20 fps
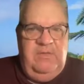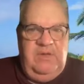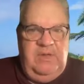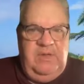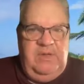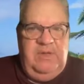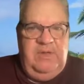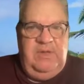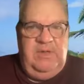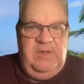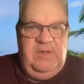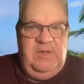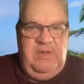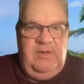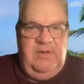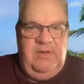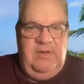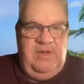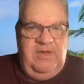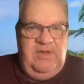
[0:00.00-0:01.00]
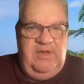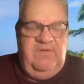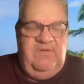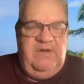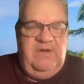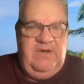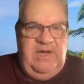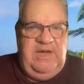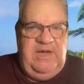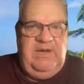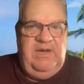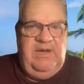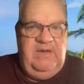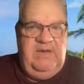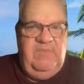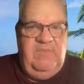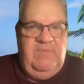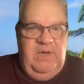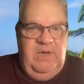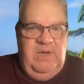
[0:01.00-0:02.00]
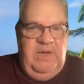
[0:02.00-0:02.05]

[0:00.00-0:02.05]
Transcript: You know, if you need him,